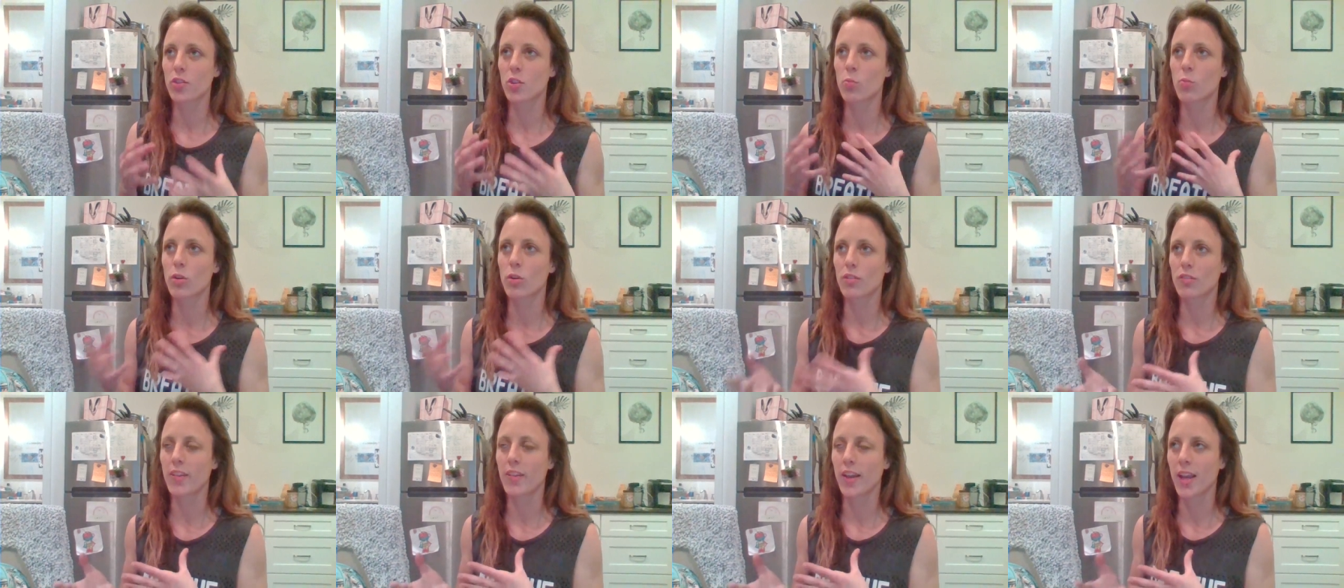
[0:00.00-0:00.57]
for the
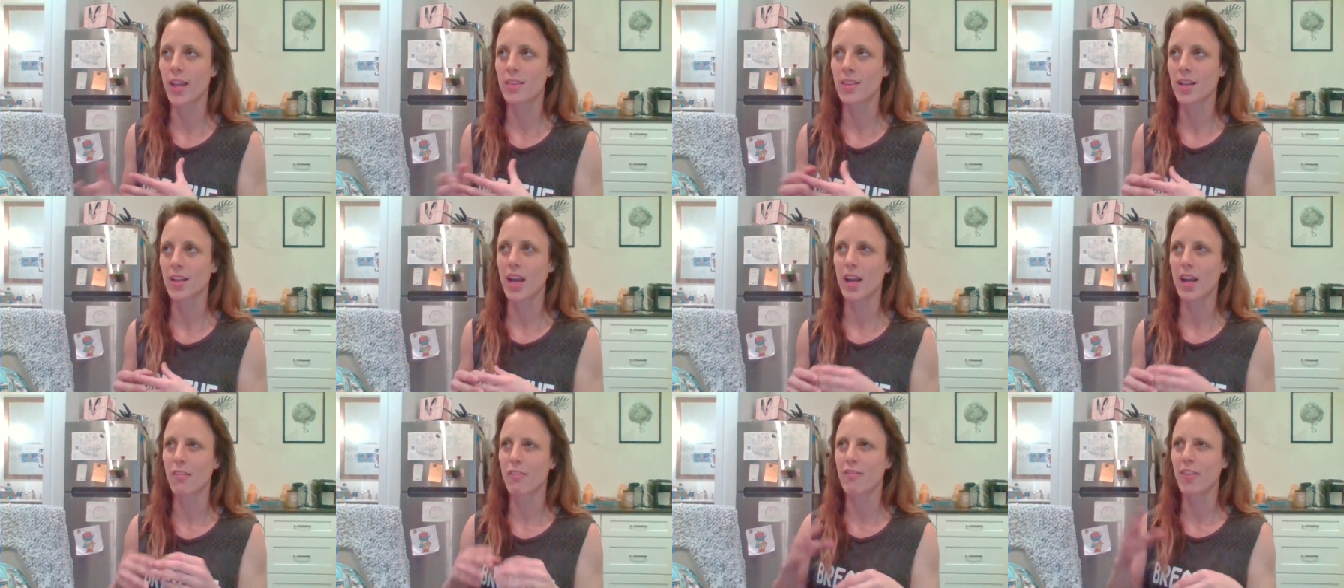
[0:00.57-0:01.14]
word faith and
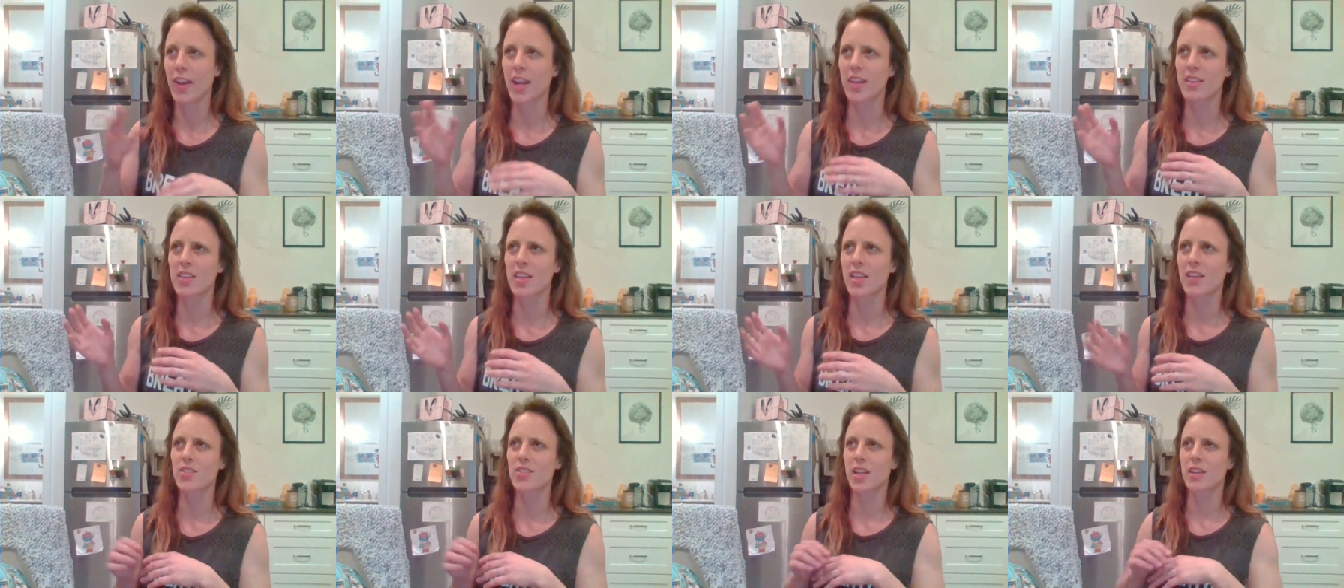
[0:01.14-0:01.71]
kind of faith
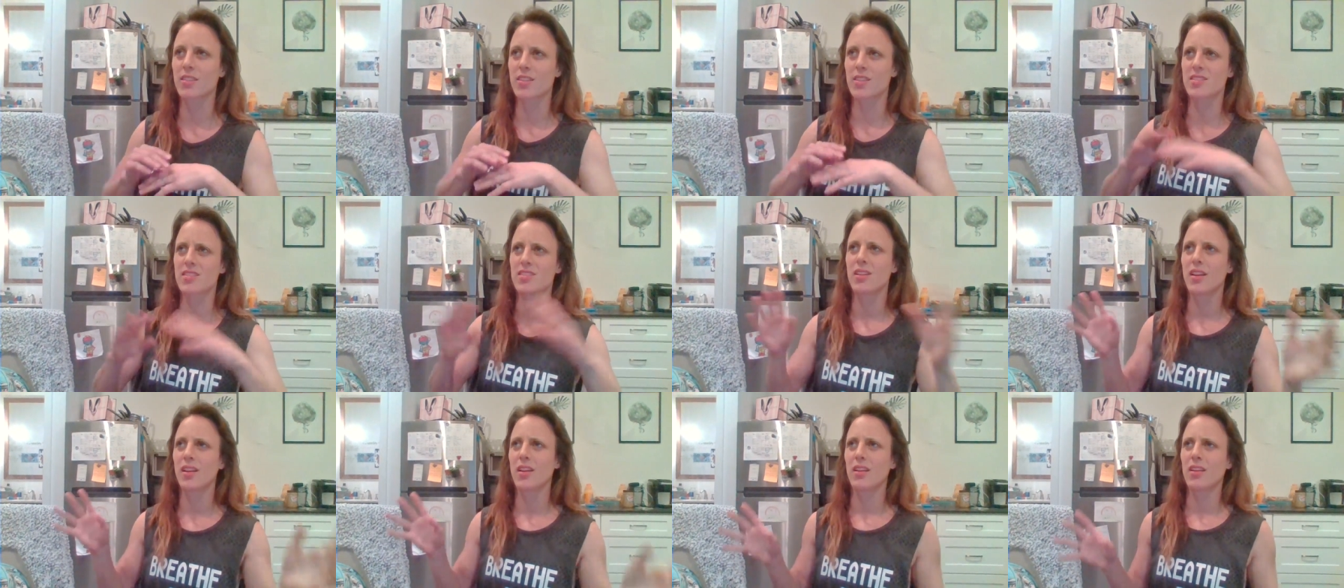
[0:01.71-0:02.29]
gives like
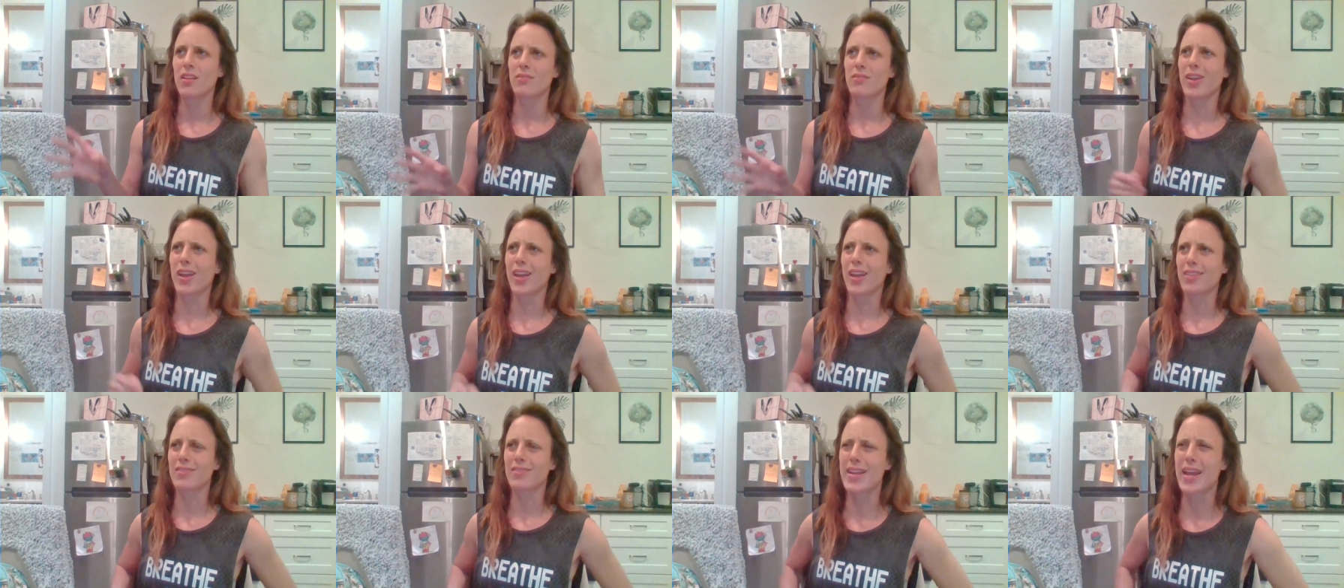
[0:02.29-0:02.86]
this
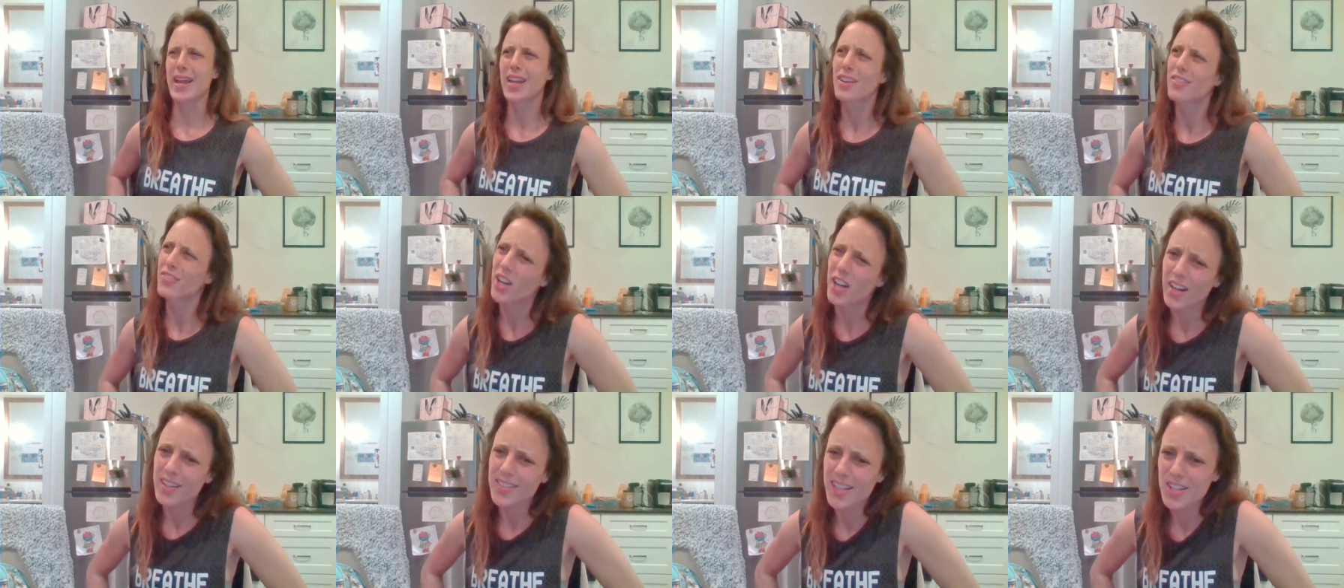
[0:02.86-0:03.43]
like negative
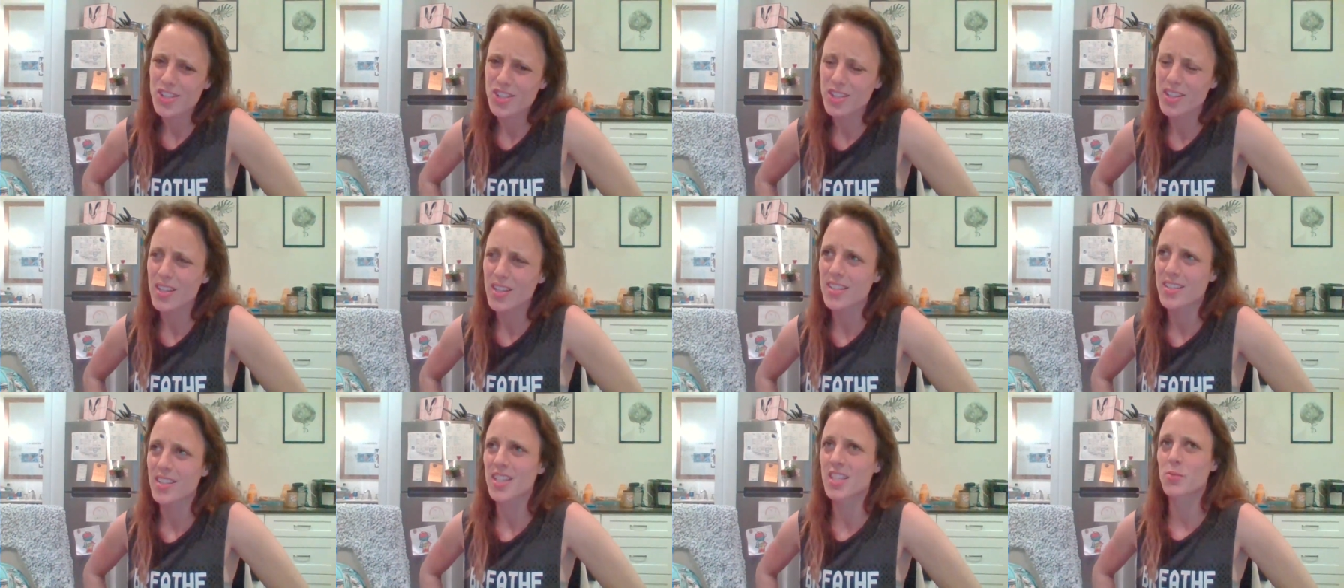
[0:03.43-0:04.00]
connotation in
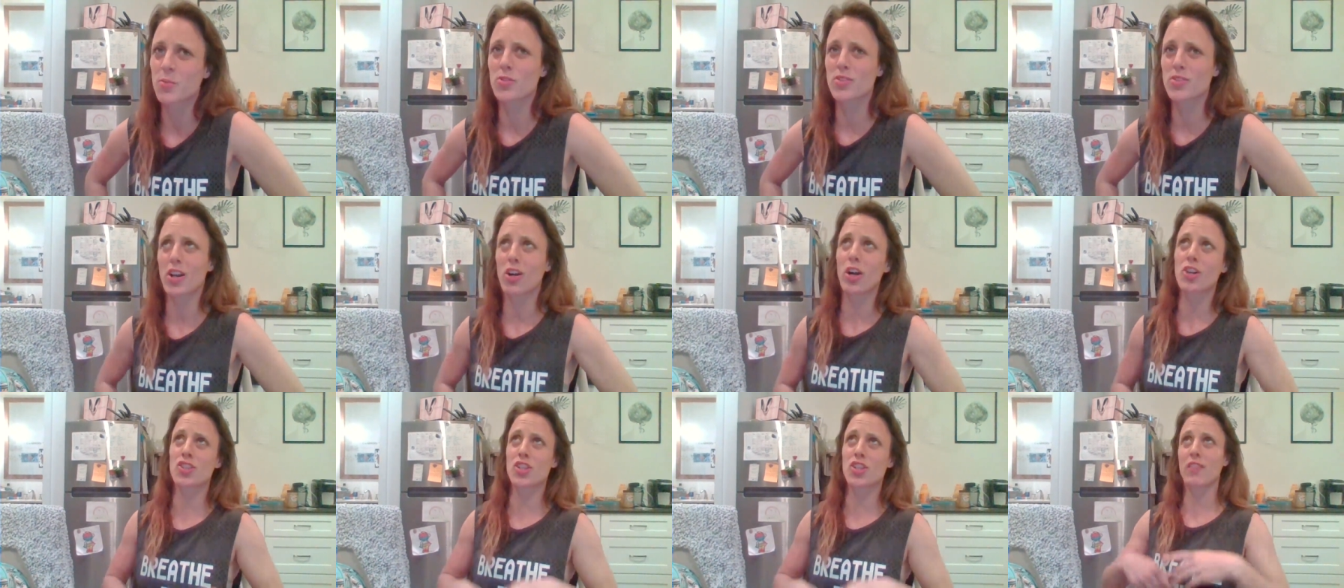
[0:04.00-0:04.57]
the sense where it's like
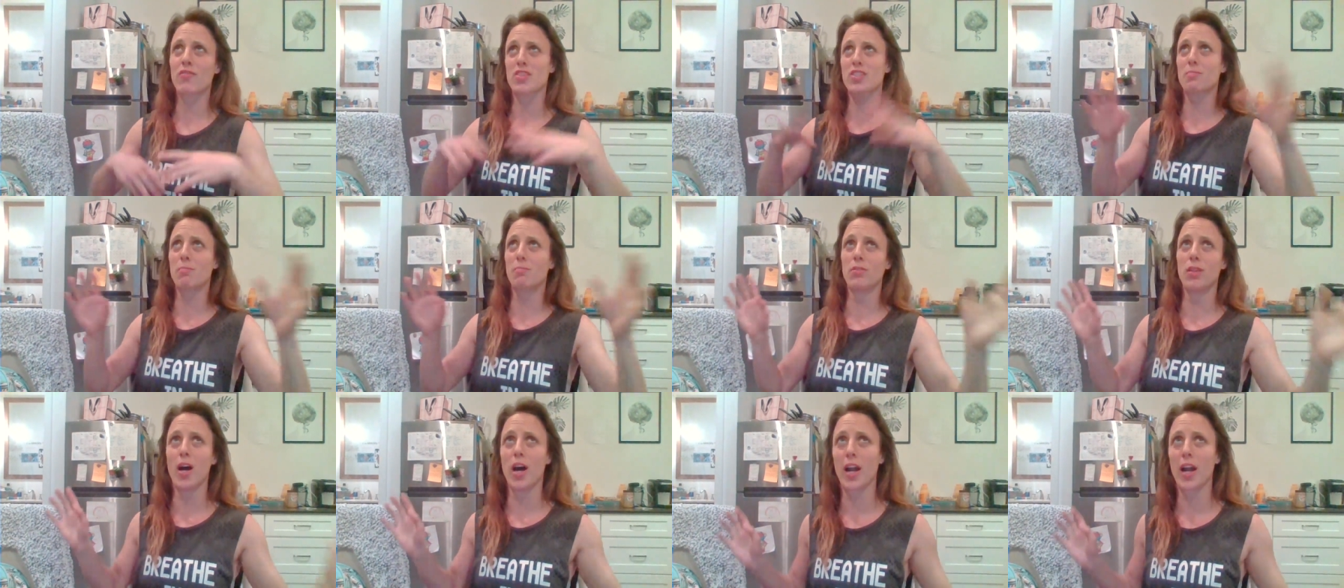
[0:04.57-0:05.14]
oh i just have this
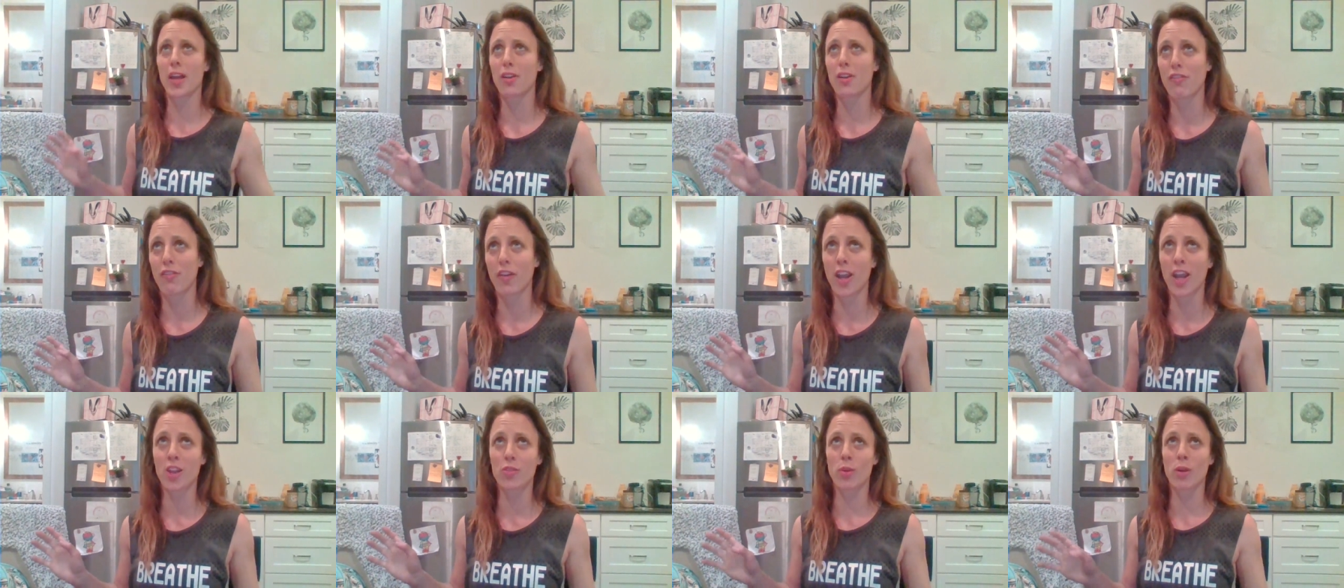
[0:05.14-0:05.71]
blind
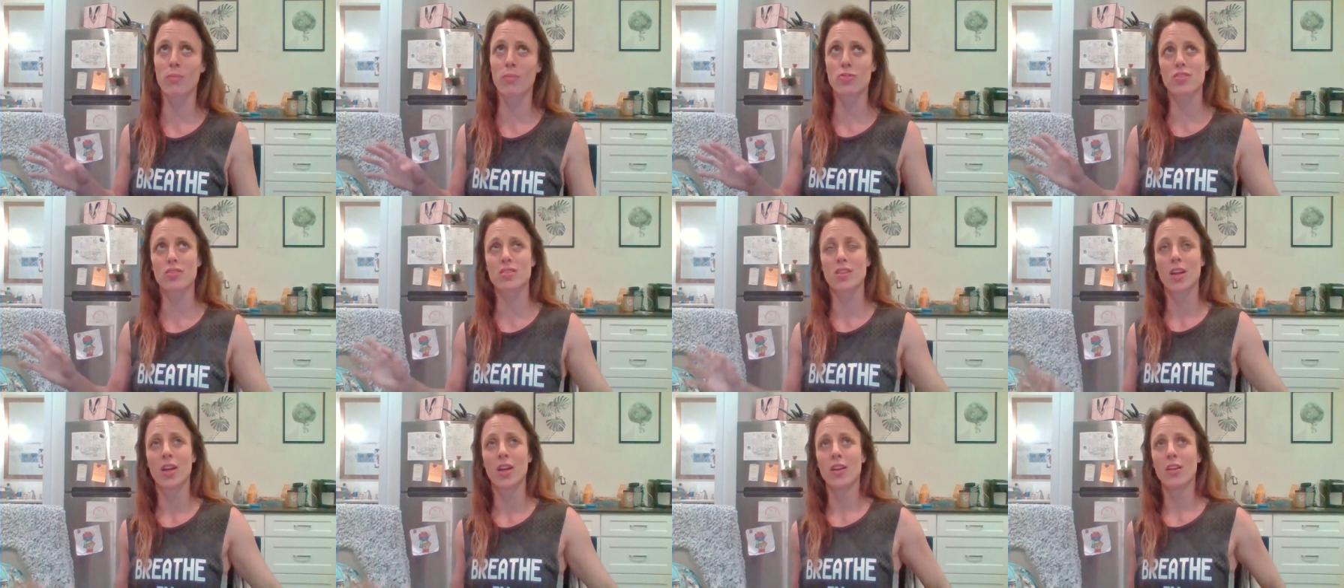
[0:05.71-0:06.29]
faith where i'm
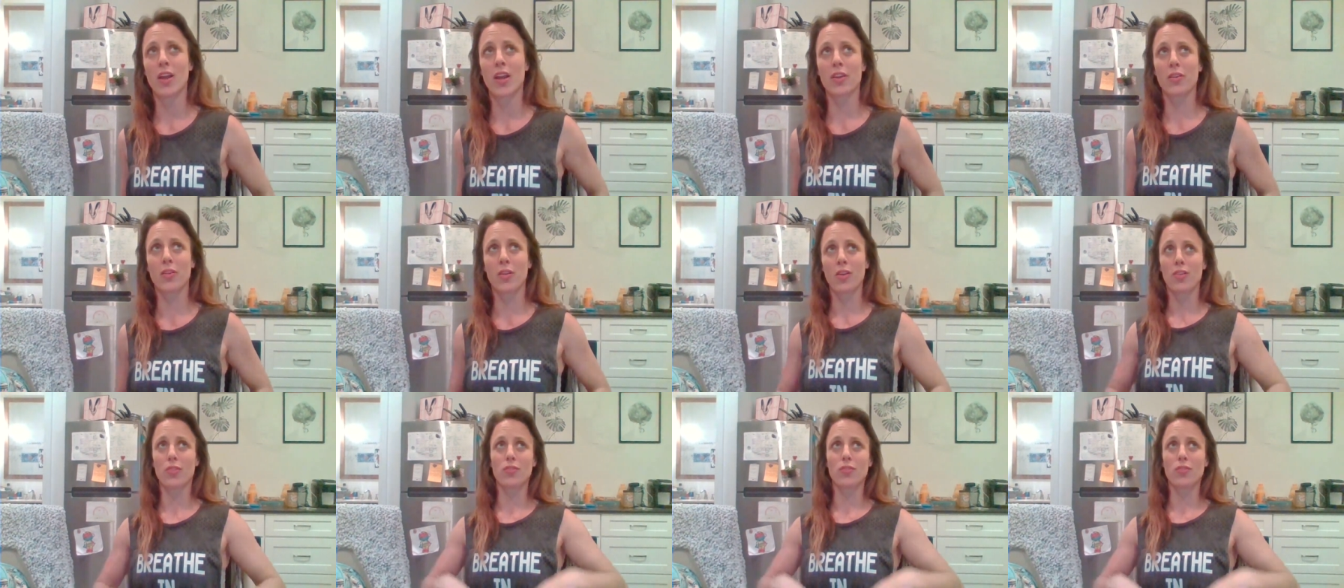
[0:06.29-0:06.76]
just like